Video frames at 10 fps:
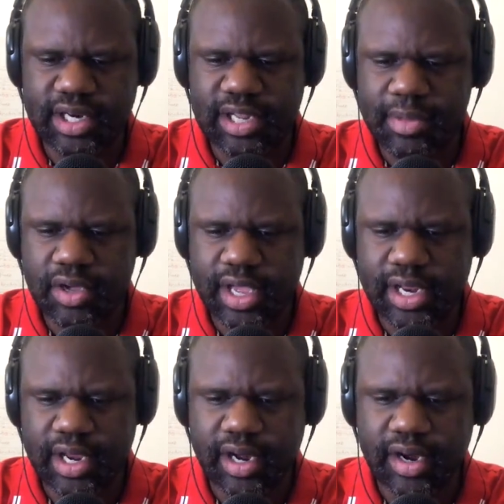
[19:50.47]
Let me go ahead
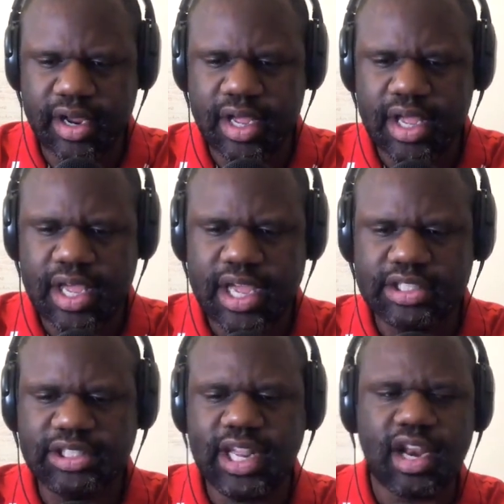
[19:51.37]
here and
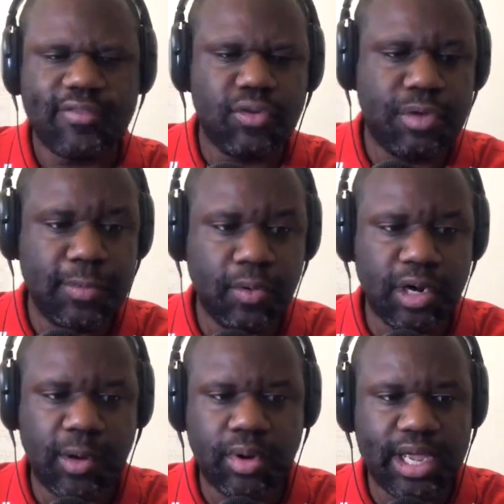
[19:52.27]
just shout out a few people, and
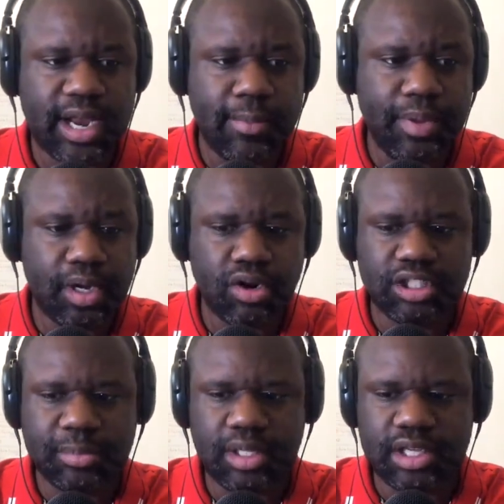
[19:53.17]
I want to kind of build on
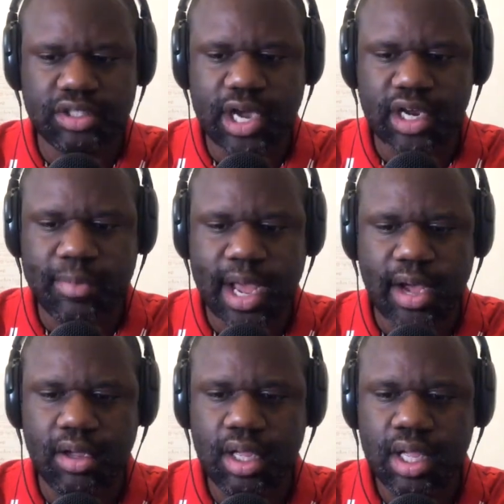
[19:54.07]
some of the things you're talking about.